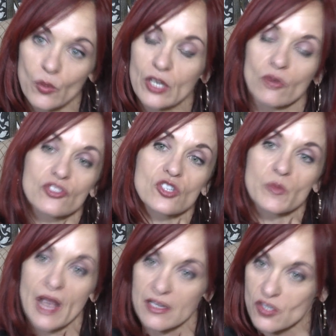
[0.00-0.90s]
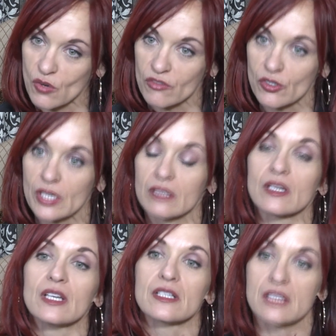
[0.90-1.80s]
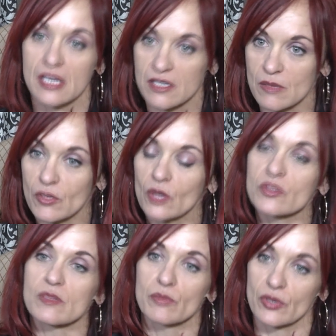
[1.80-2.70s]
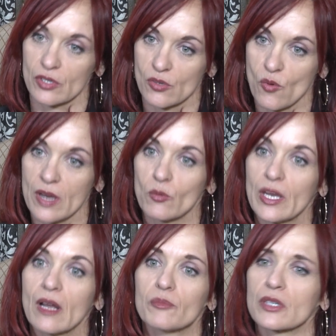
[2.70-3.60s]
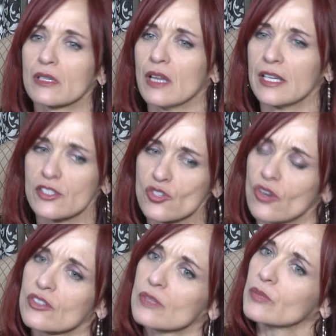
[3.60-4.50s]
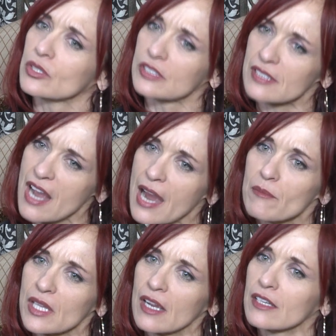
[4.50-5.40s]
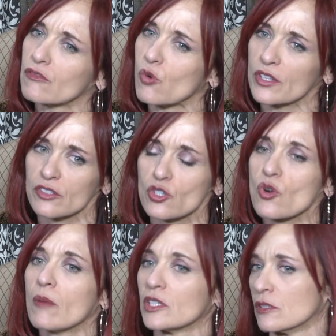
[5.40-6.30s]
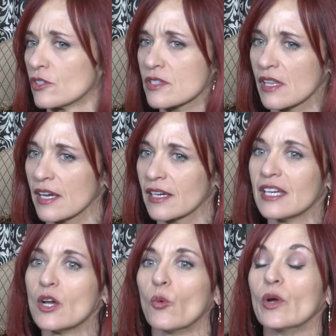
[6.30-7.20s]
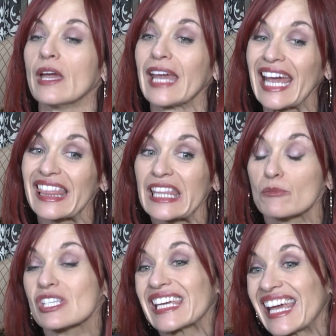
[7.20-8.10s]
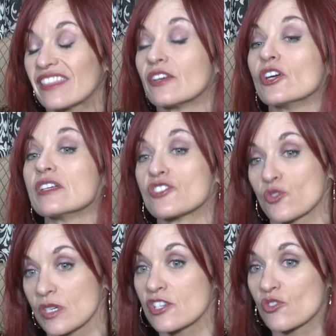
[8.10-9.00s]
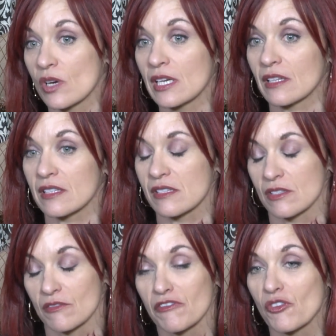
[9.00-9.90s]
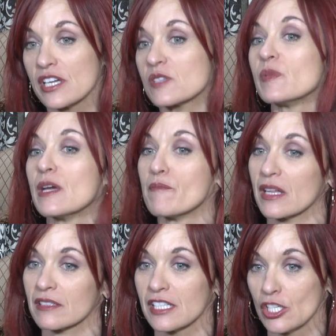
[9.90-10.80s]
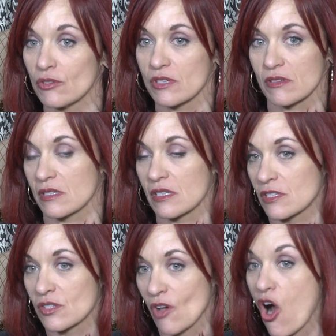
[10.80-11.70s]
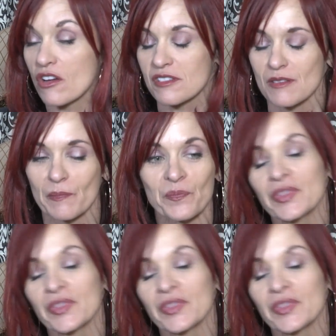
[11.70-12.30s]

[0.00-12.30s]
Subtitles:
We don't just pass over it, take some notes and put it away. We help the client start to build a timeline of what the trauma looks like. We get them to get their history straight. That's a phrase Pia Mellody uses and it's awesome.